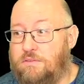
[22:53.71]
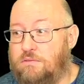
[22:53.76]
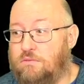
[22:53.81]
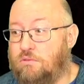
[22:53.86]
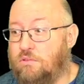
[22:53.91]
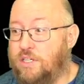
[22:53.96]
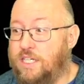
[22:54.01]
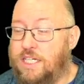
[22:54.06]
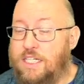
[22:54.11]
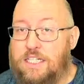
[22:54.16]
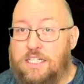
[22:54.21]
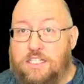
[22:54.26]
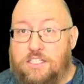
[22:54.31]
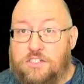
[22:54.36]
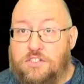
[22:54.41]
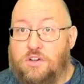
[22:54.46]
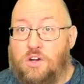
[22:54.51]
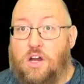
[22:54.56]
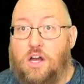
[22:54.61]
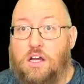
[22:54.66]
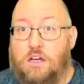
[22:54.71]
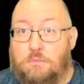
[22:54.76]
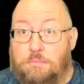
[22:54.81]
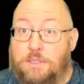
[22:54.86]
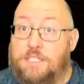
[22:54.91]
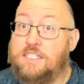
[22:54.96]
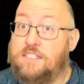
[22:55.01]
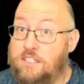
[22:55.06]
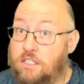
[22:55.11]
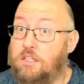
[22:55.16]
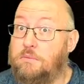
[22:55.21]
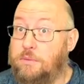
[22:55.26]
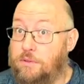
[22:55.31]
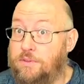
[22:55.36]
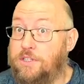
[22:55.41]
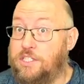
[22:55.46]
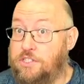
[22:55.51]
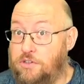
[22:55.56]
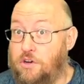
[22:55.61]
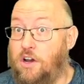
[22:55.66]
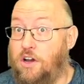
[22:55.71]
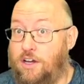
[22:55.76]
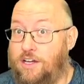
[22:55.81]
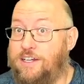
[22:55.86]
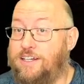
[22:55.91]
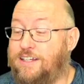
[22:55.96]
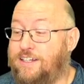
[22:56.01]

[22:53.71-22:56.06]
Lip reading: really strong, but it's still going to be really strong.